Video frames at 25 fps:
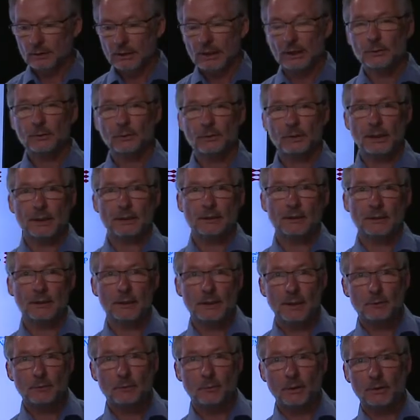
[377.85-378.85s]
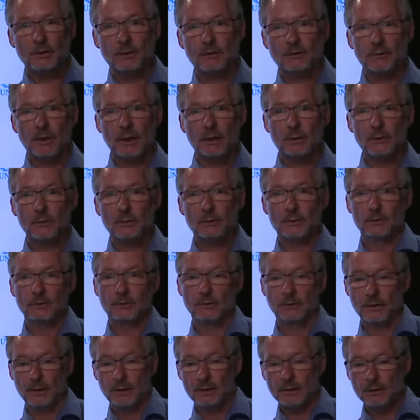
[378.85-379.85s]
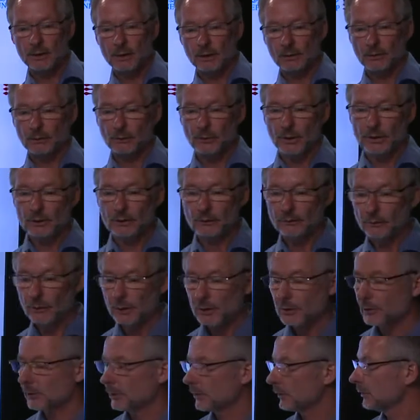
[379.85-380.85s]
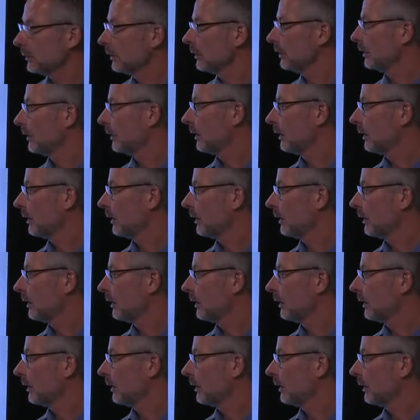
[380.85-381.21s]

calculate the net present value, the internal rate of return,